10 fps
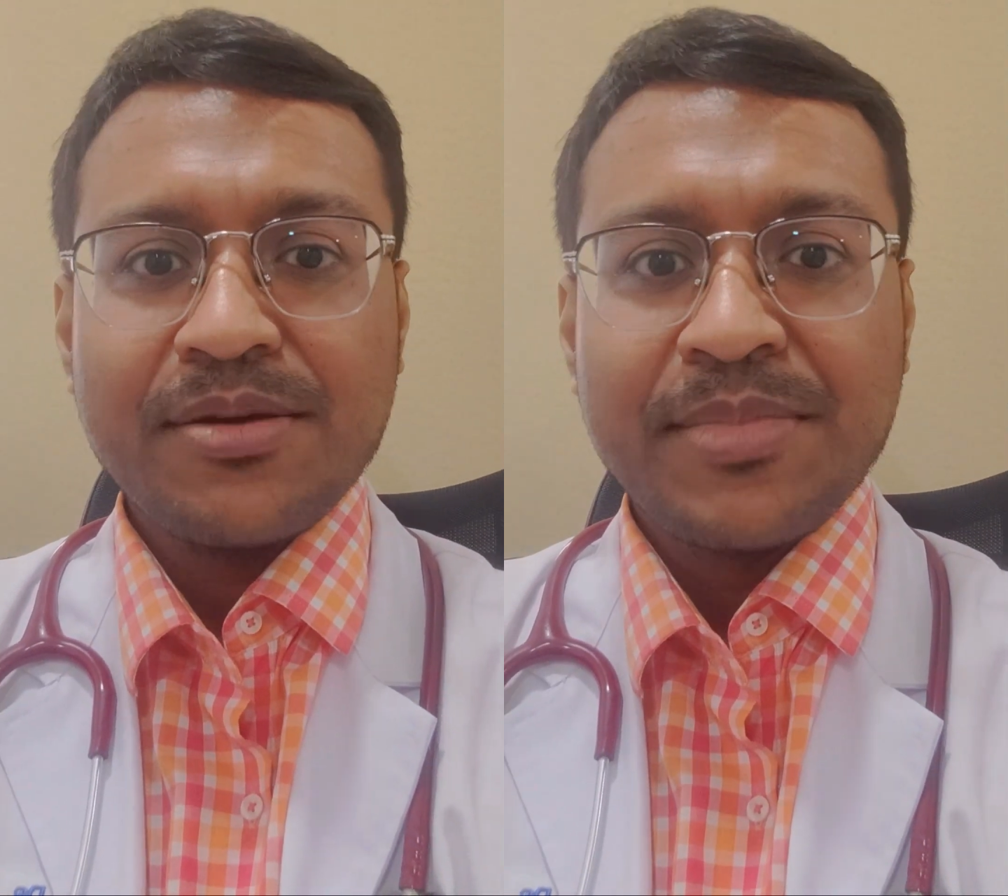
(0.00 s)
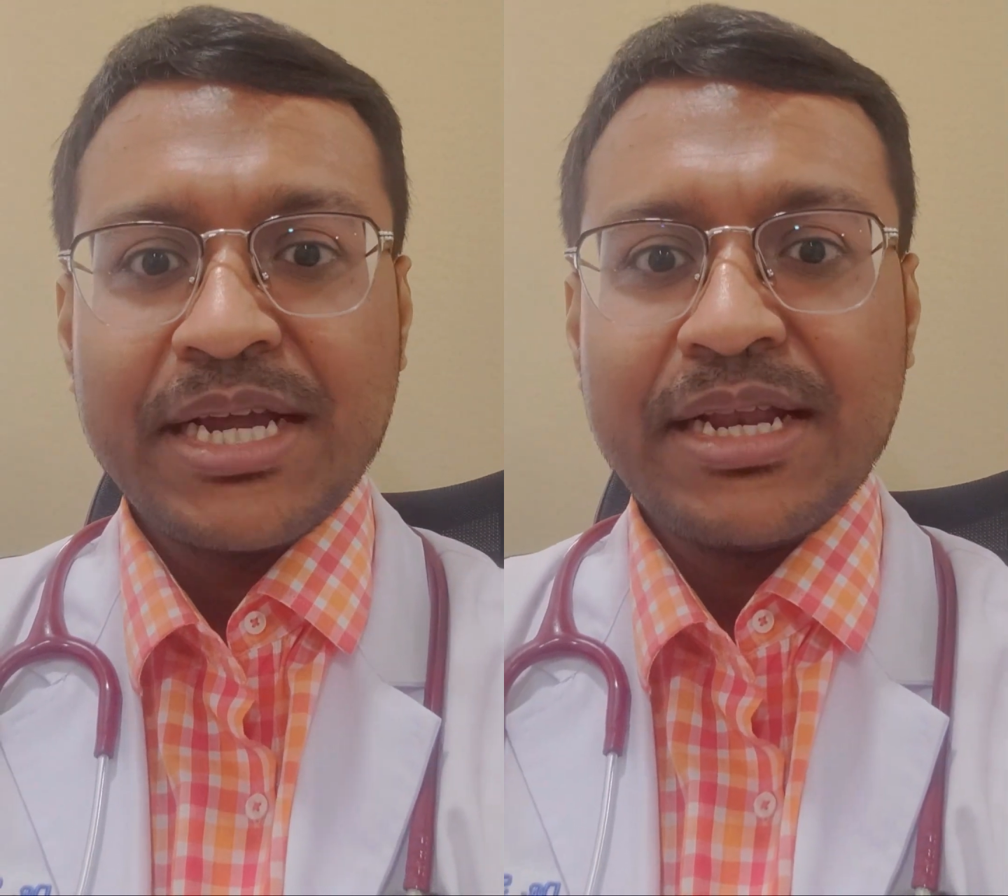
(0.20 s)

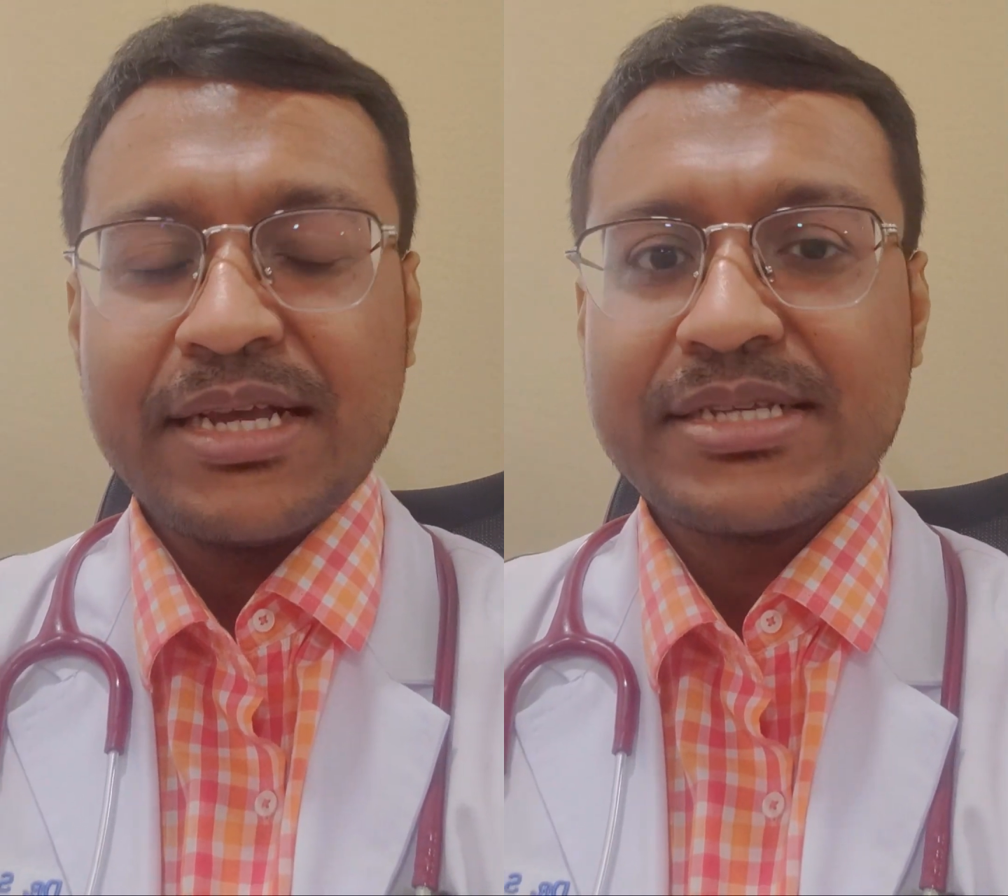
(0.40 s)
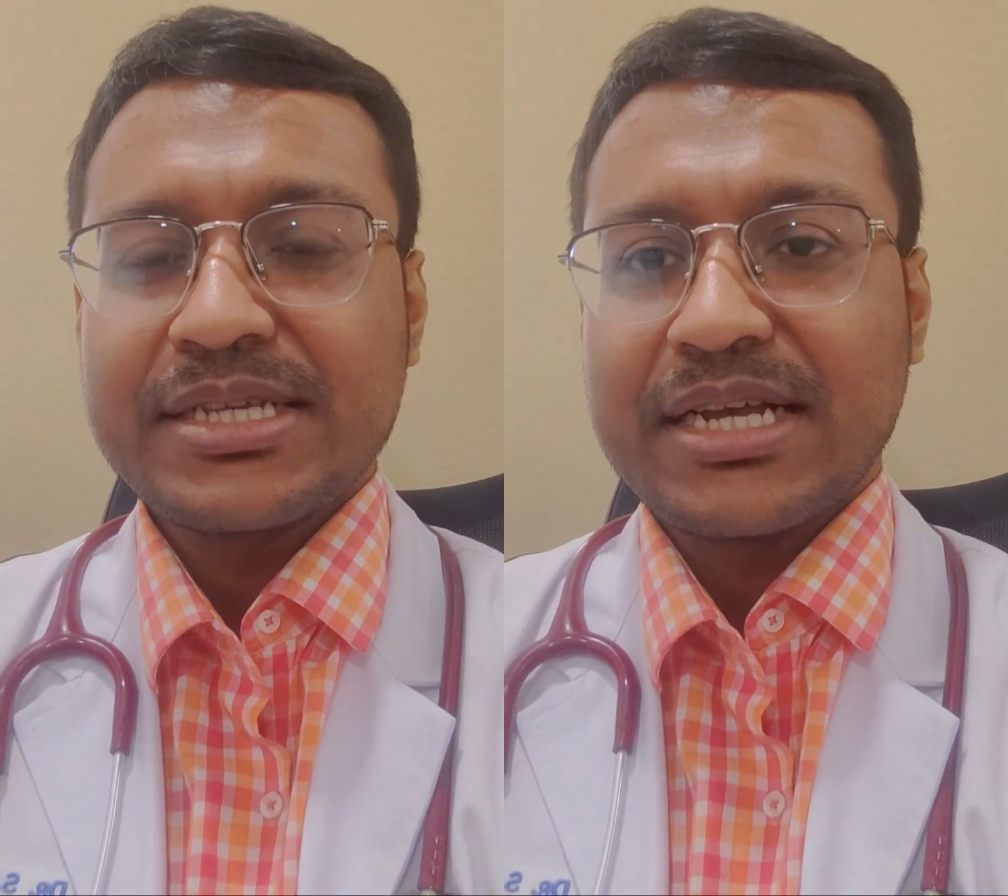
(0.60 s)
mainly
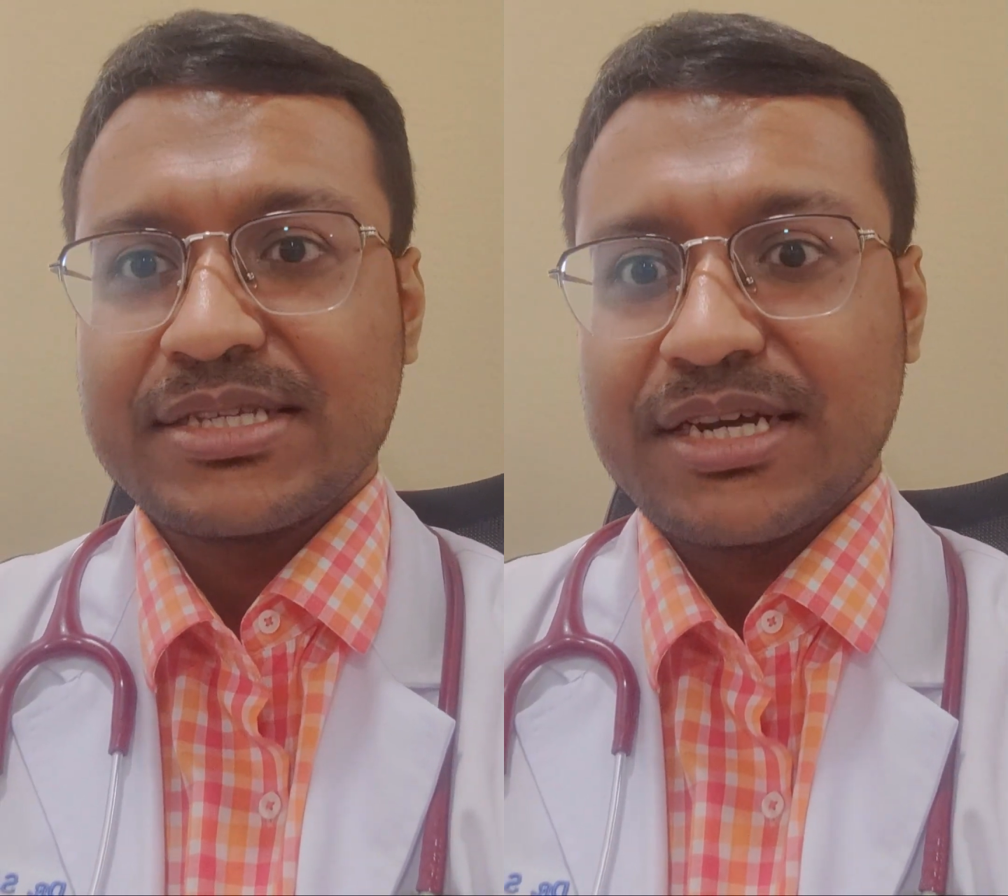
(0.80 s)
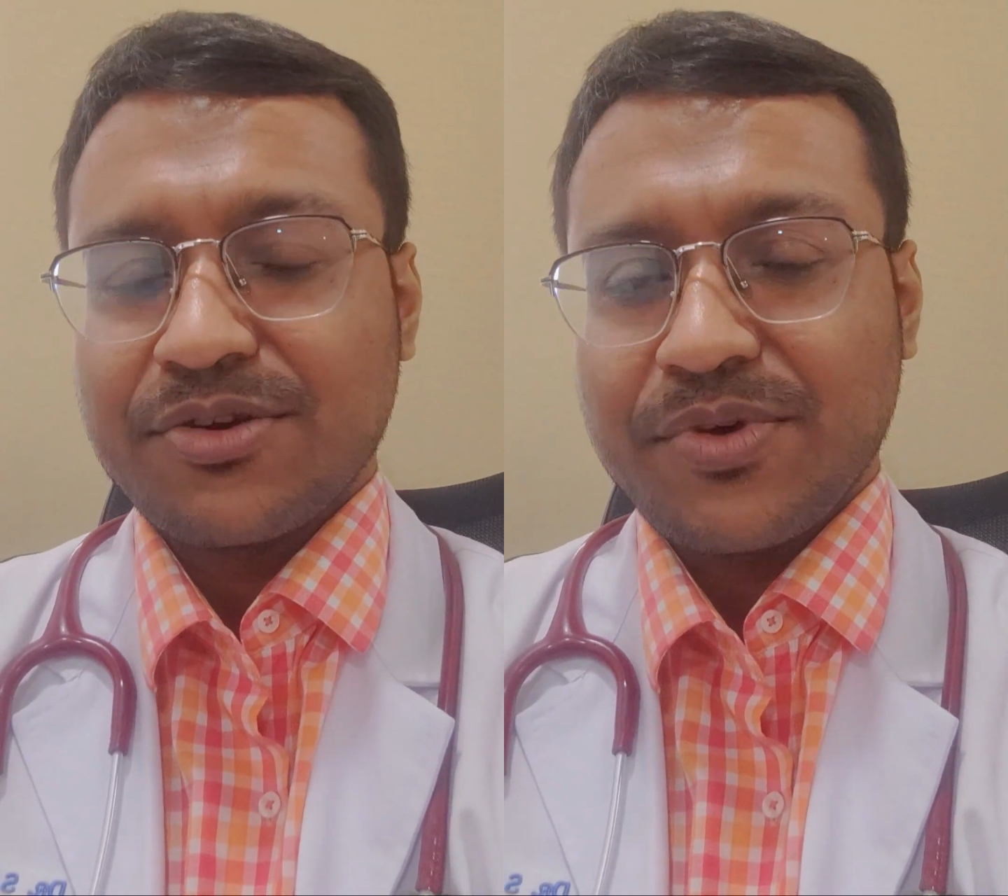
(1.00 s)
is
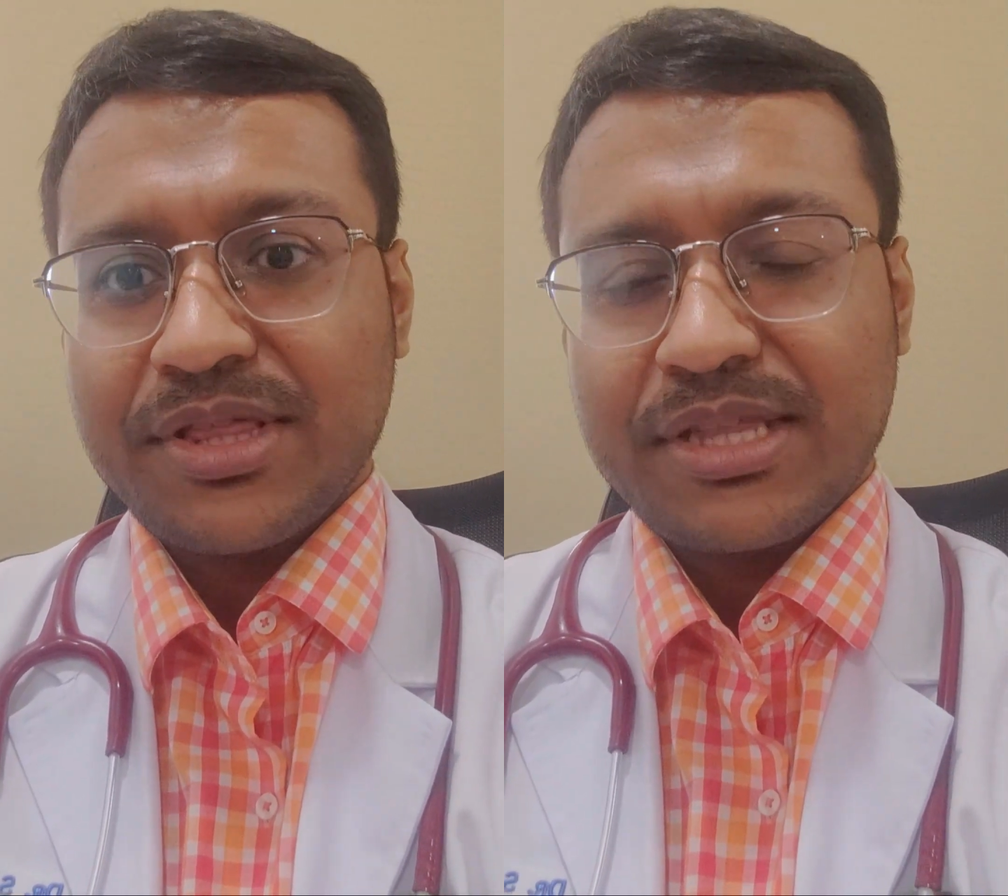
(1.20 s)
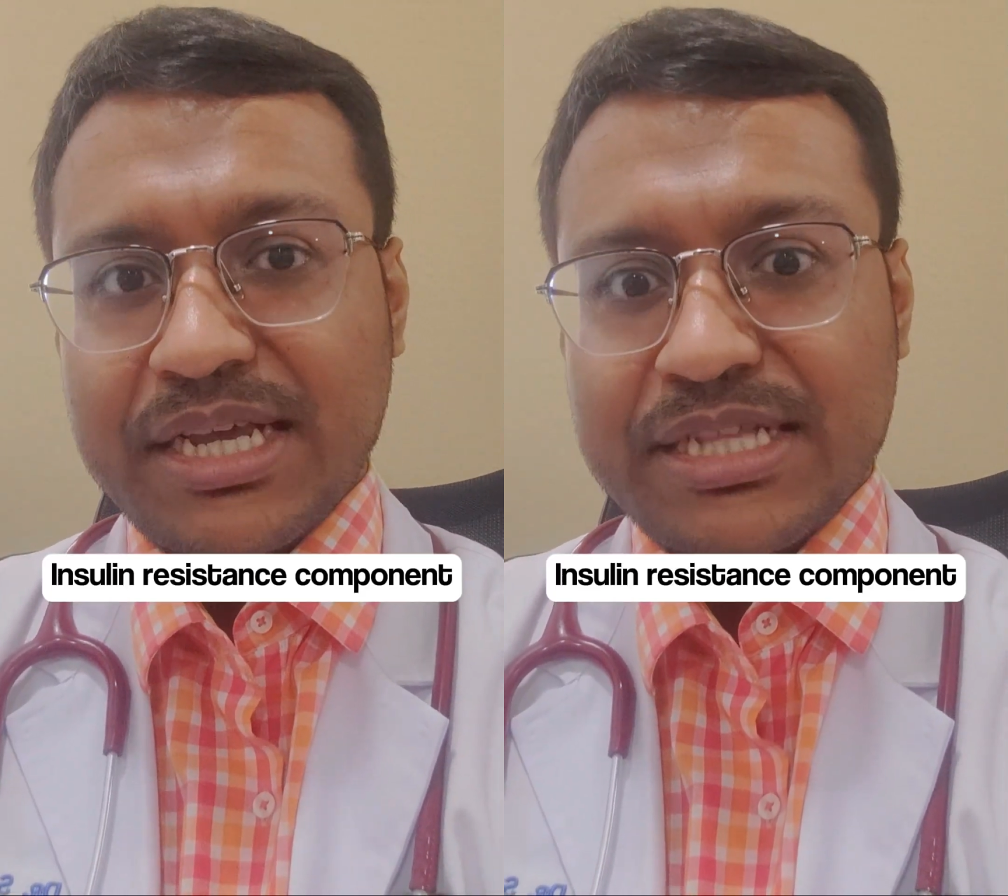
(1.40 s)
concerned with the